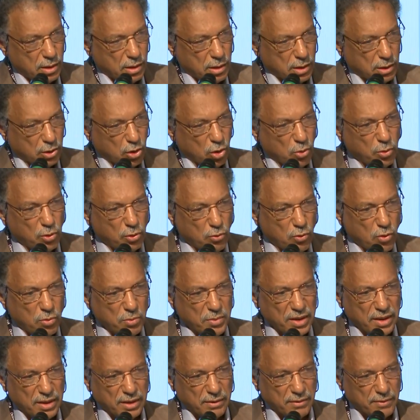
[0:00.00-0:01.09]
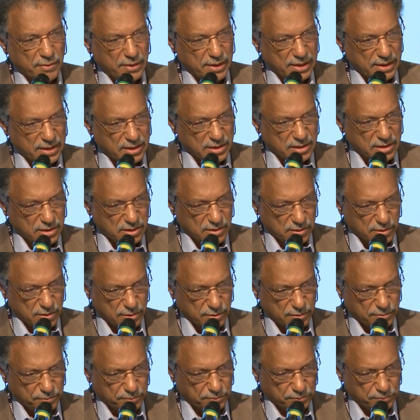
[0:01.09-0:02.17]
Global warming is
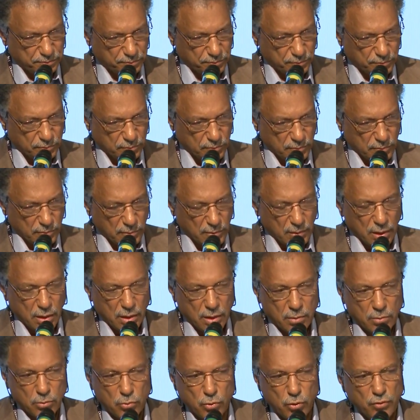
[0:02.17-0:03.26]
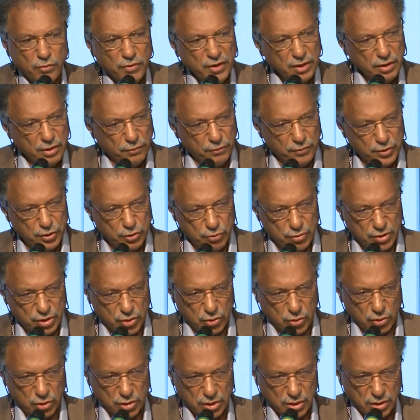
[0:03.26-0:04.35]
moving the fish
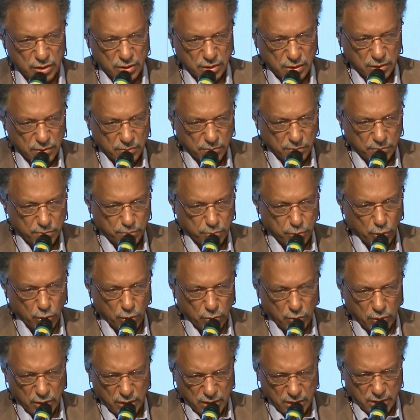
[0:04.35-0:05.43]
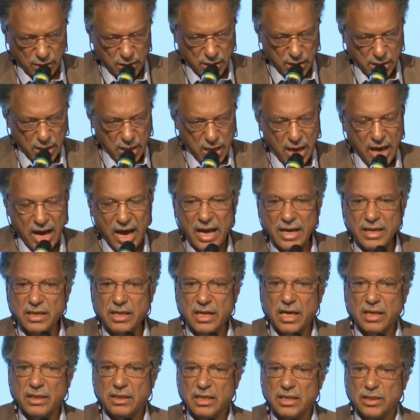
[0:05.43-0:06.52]
resources forward, and
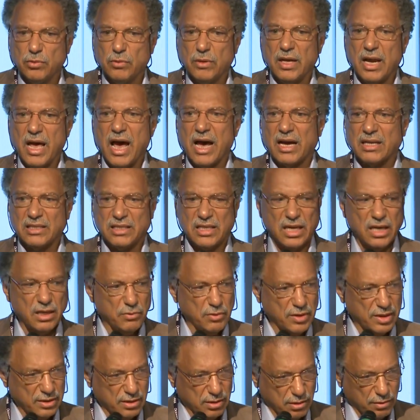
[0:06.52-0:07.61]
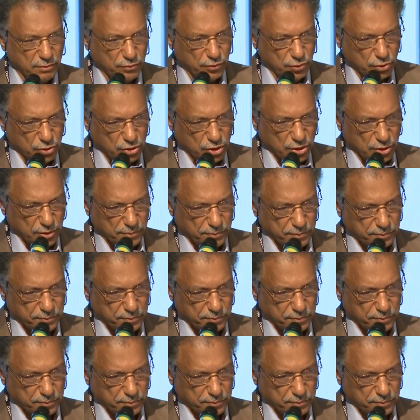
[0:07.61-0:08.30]
this will accelerate in the future.